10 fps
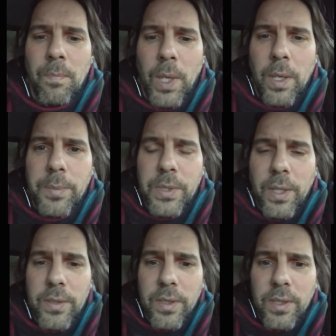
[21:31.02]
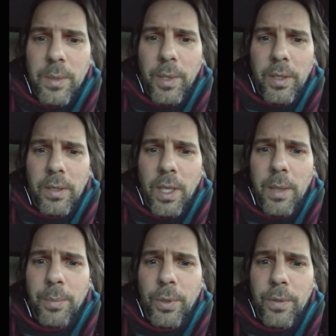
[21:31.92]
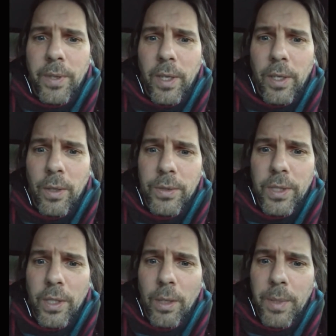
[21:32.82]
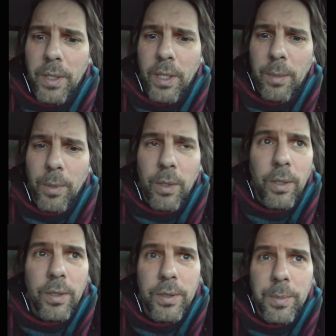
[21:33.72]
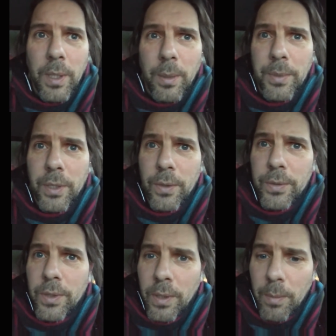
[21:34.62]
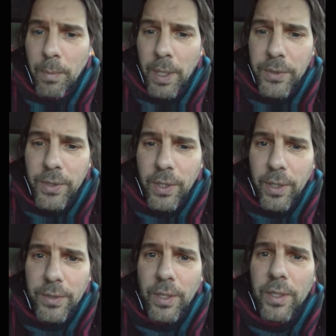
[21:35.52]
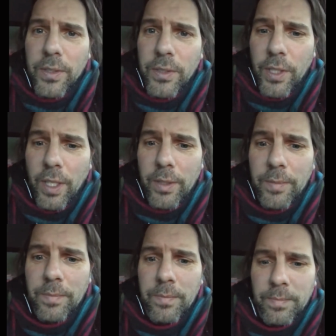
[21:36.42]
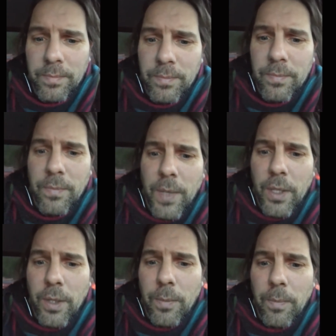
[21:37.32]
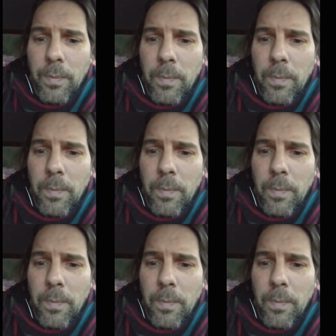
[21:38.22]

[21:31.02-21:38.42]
My name's Stacy Seabrook, and I approve Erekose on Making a murder to be able to use my songs on his channel. Thank you.